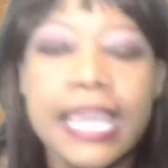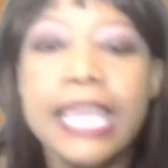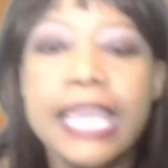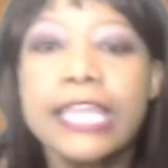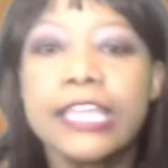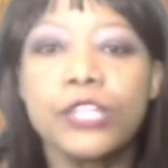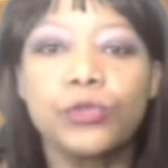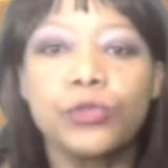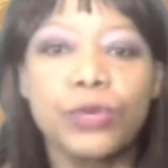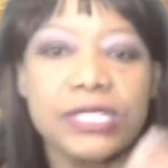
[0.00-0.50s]

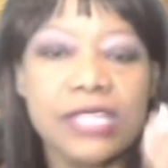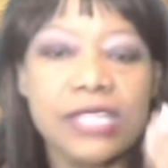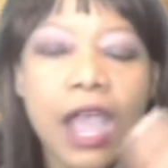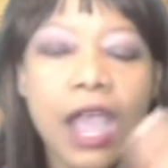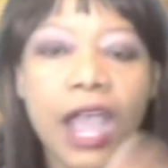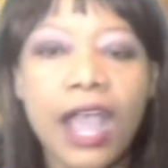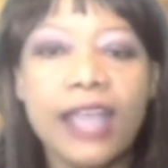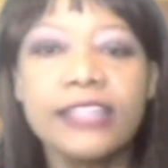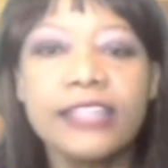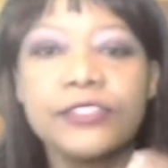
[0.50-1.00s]
It was
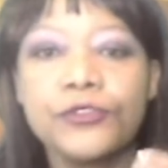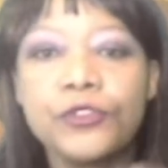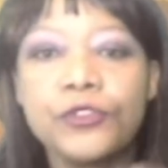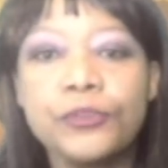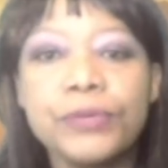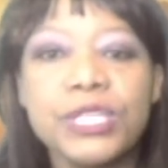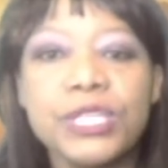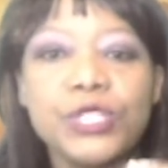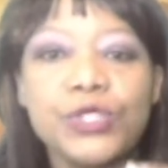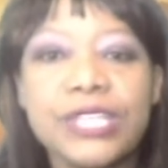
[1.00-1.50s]
hard for
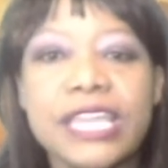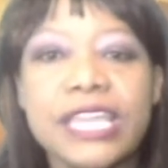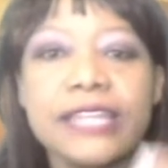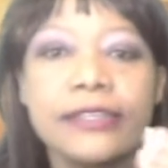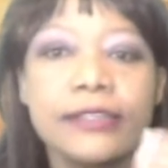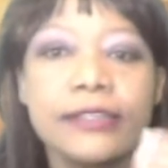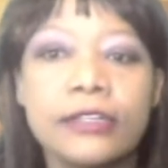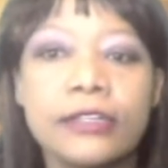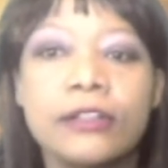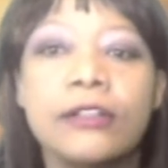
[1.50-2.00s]
me to get a
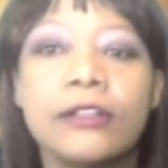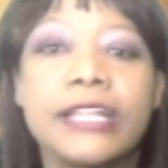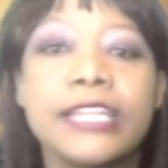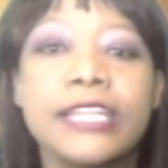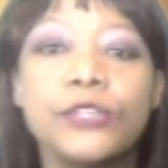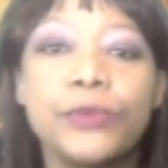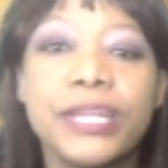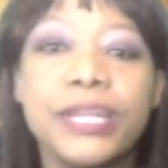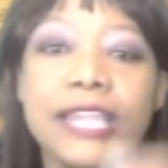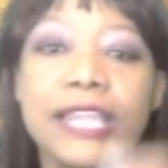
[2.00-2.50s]
girl. And
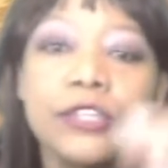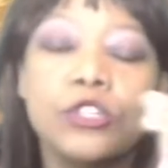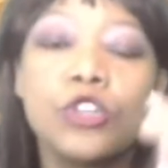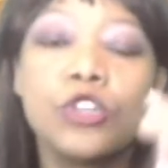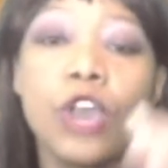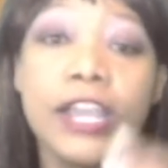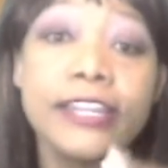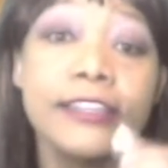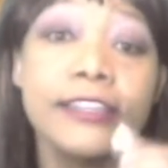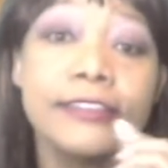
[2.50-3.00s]
when I
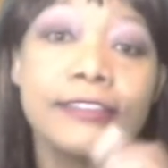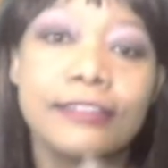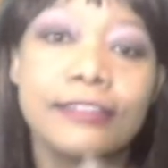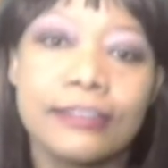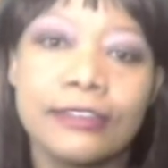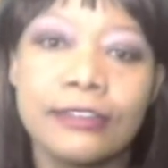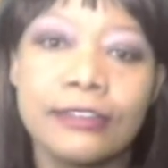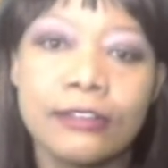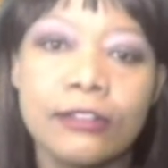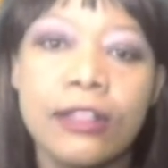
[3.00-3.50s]
got a
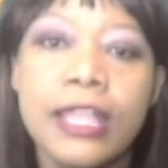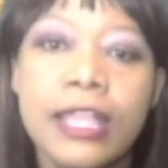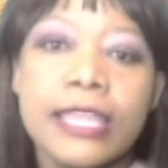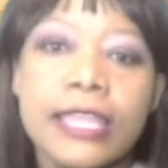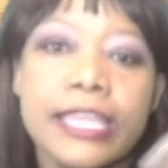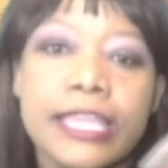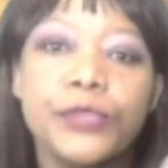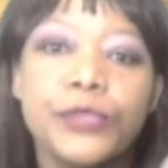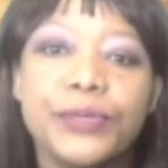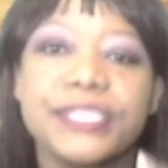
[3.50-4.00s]
girl,
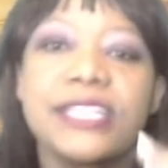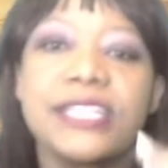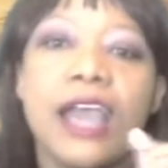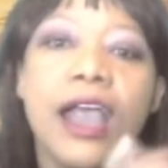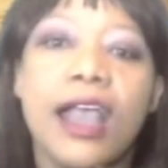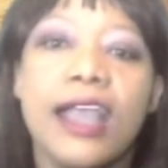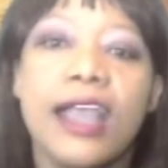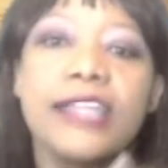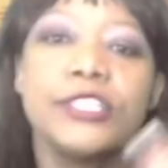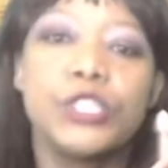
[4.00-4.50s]
it was
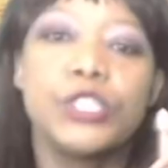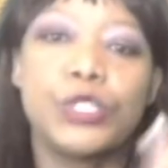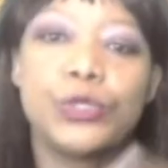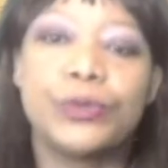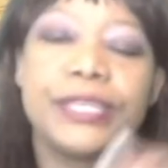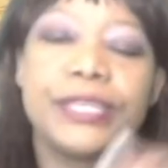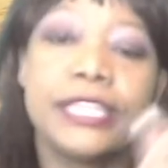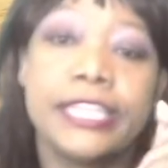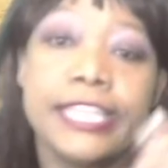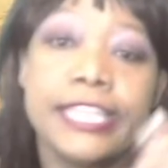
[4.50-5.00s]
hard
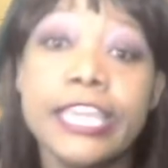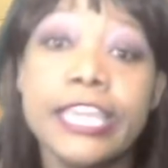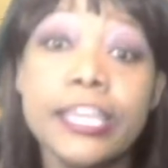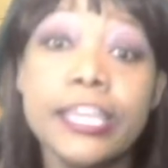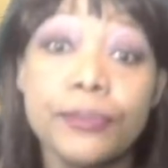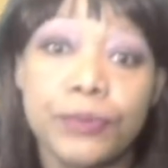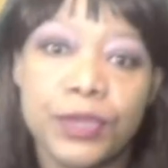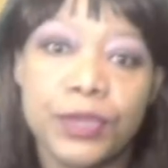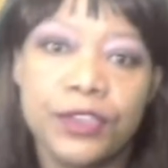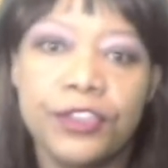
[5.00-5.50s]
to
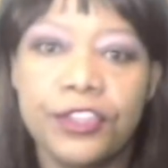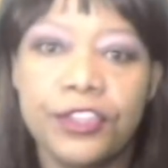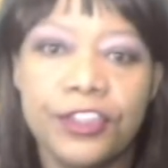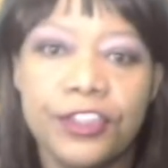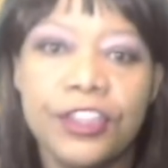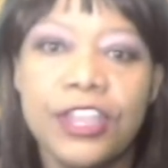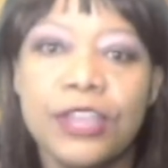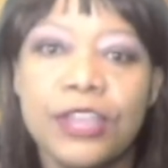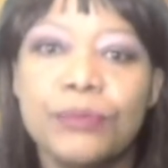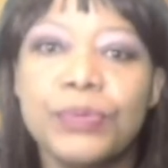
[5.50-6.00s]
keep her.
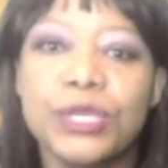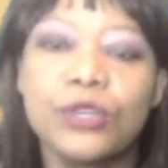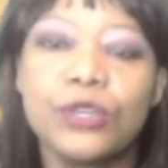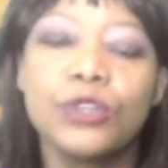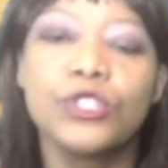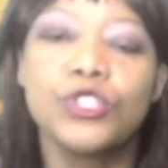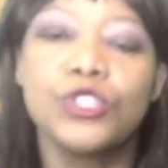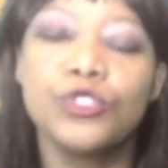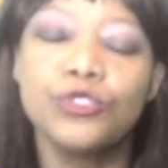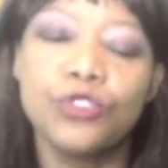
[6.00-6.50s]

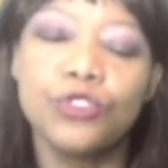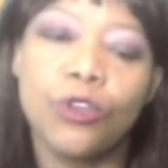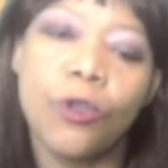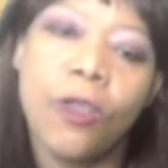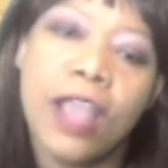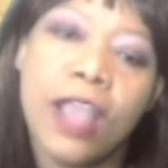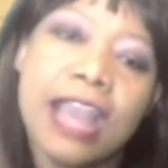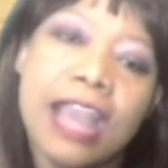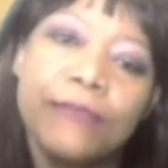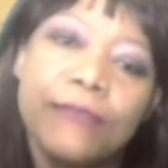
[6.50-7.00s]
Because, you know,
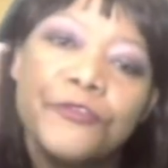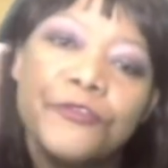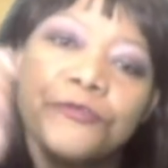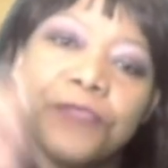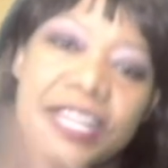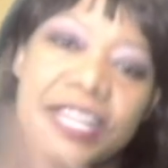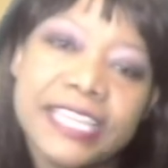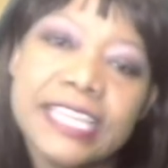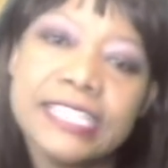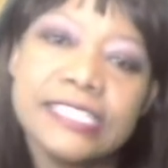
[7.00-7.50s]
I'm
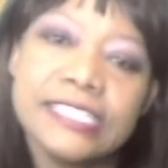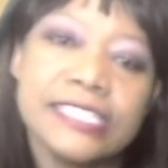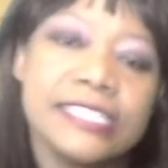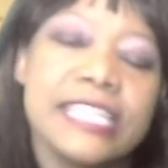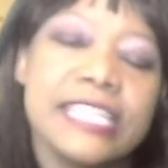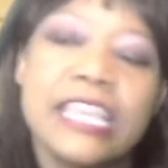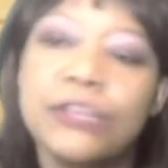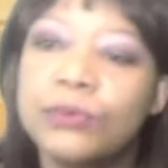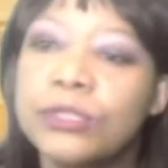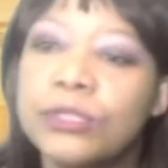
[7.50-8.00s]
fucking
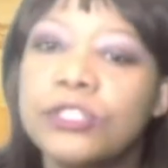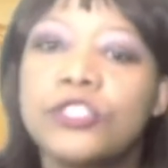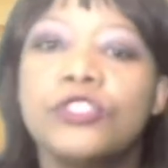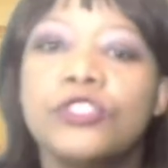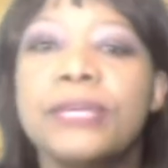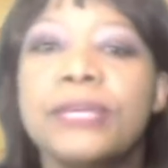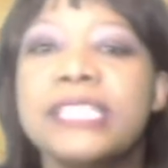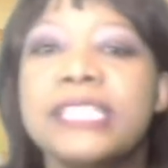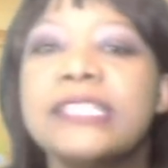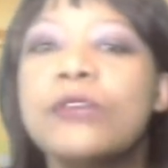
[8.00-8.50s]
disabled. No
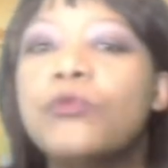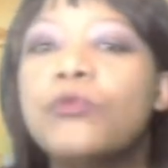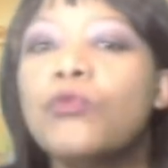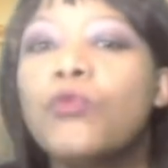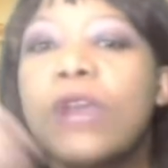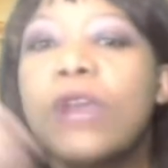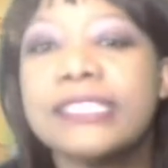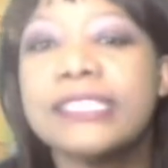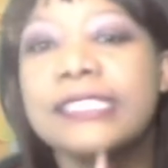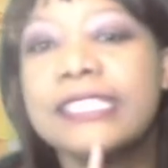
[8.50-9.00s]
matter
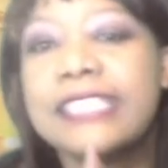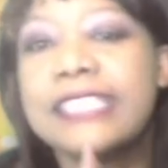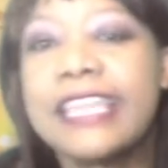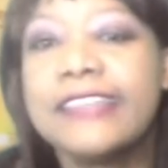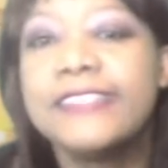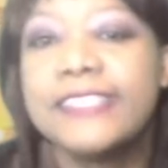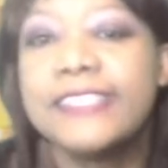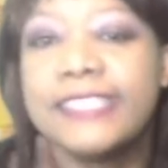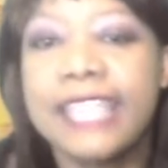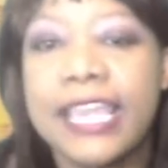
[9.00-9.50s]
what they
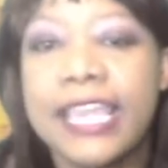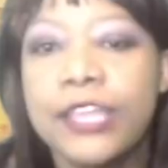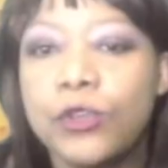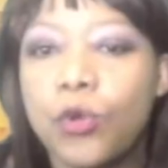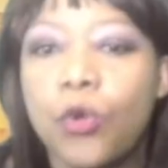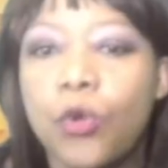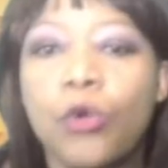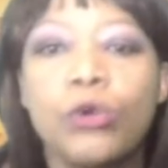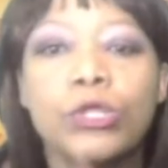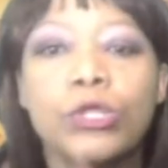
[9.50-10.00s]
say
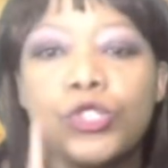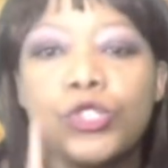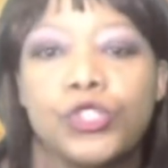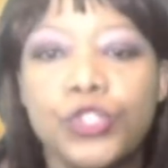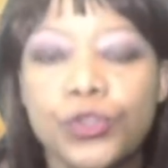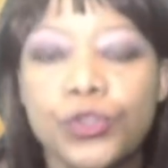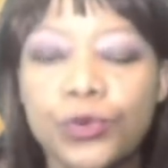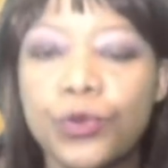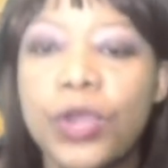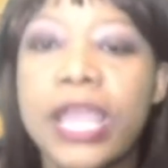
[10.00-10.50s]
or
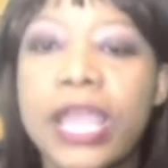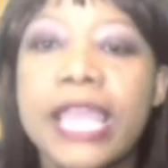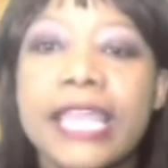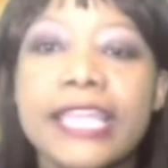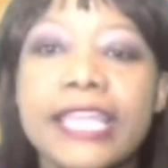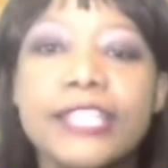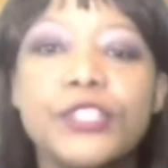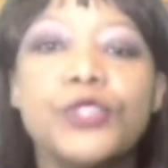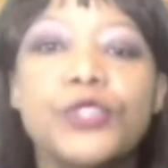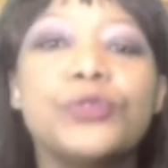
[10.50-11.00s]
do,
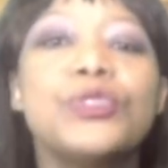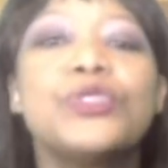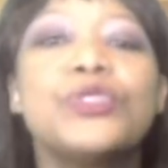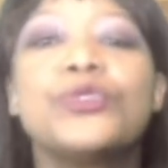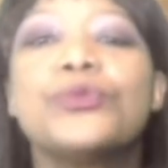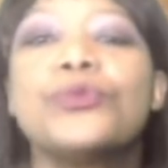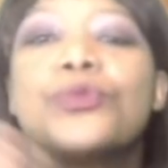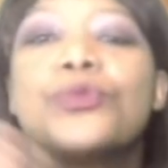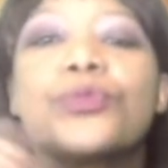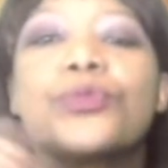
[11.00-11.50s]
it used to
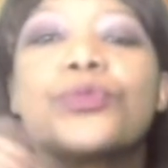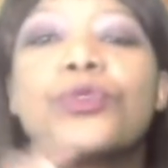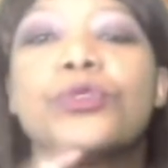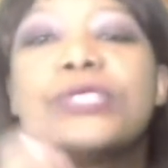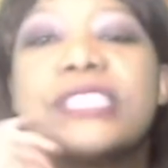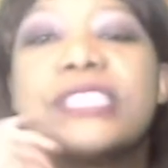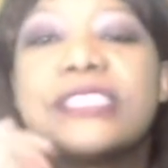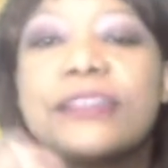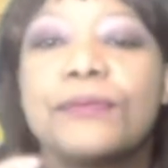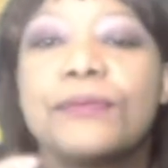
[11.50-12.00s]
gross
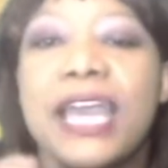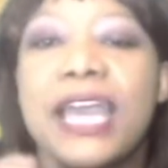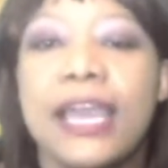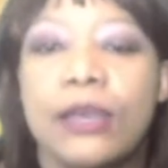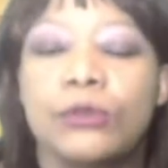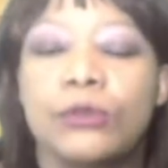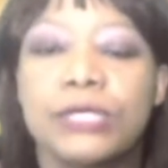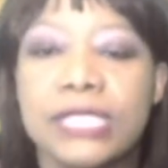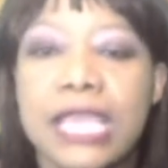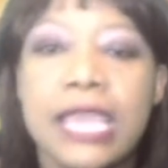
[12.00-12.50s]
them
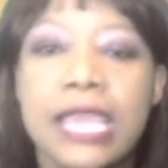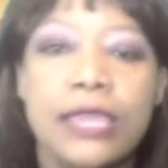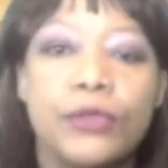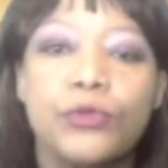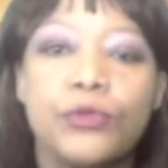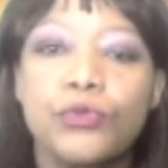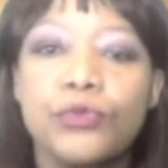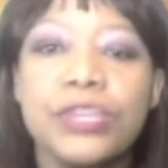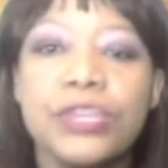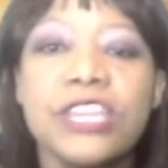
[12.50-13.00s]
out.
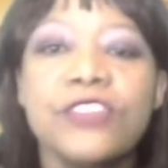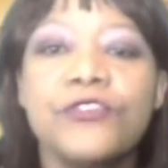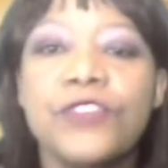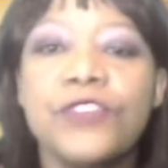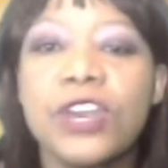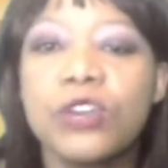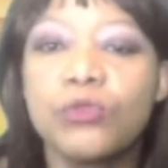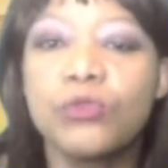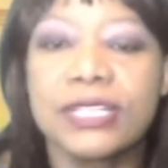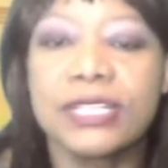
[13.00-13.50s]

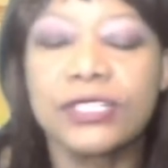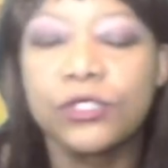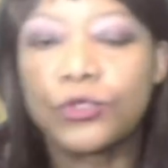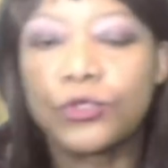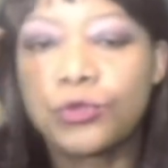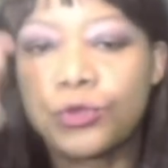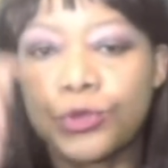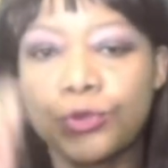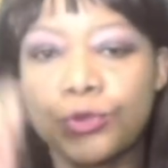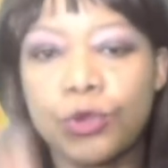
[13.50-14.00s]
Reeva was
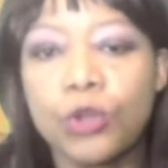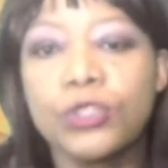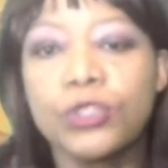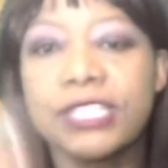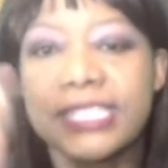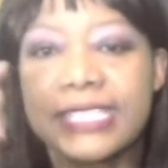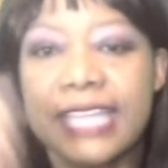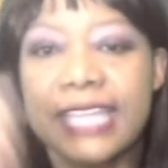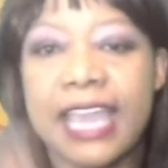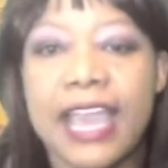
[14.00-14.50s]

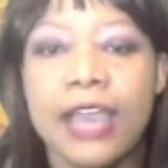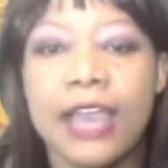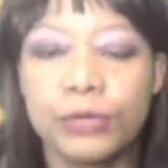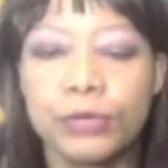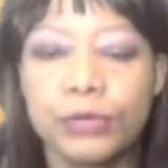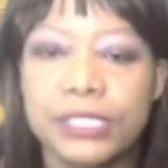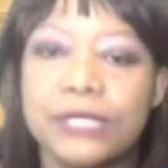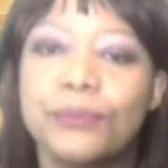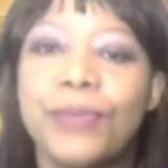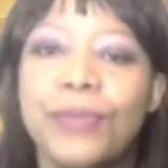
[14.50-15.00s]
grossed
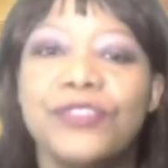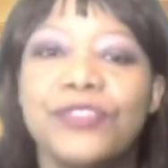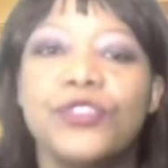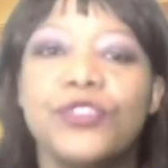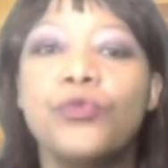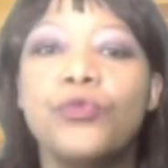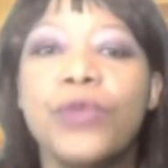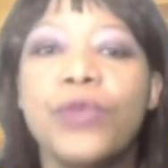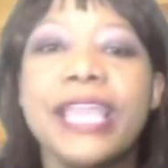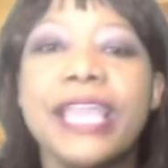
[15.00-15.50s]
out by the
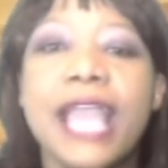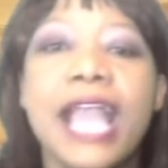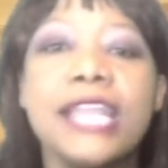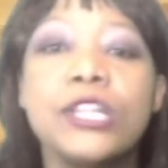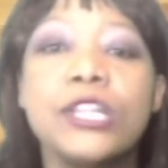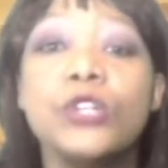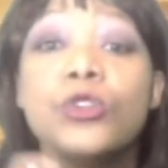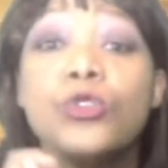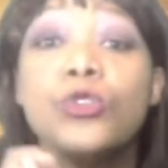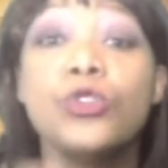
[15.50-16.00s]
way I
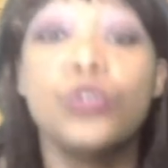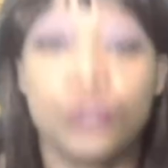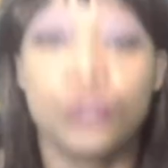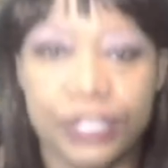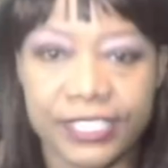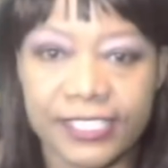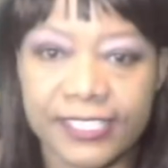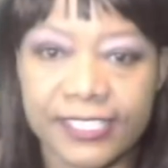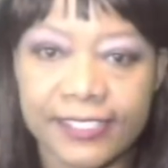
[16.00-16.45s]
looked.